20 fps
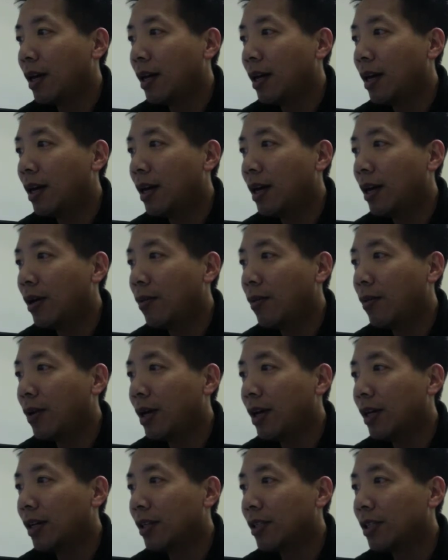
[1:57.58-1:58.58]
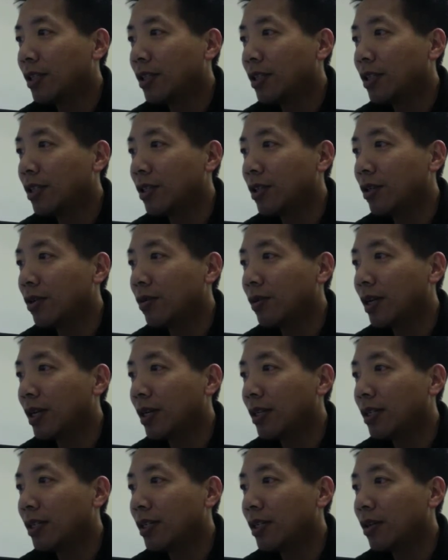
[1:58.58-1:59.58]
Uh, what else is new? What
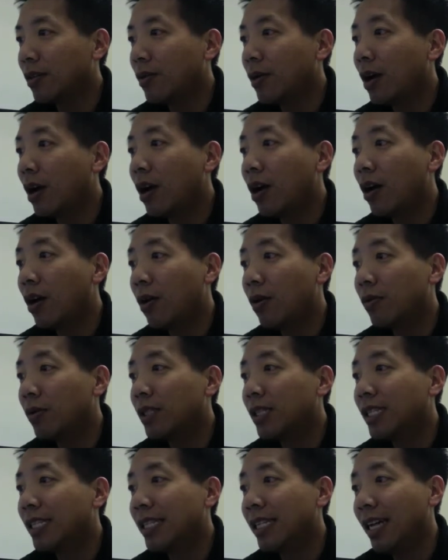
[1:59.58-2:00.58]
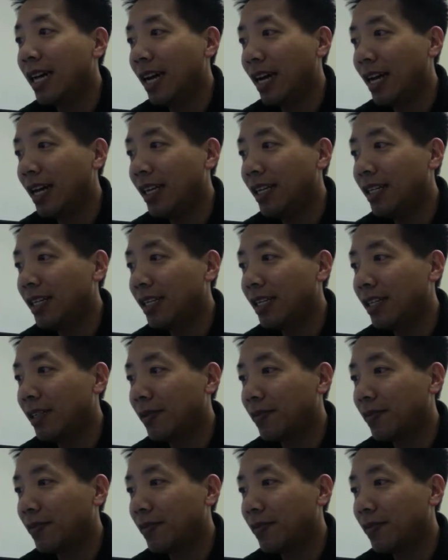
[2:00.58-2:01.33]
else is new? Oh, tonight,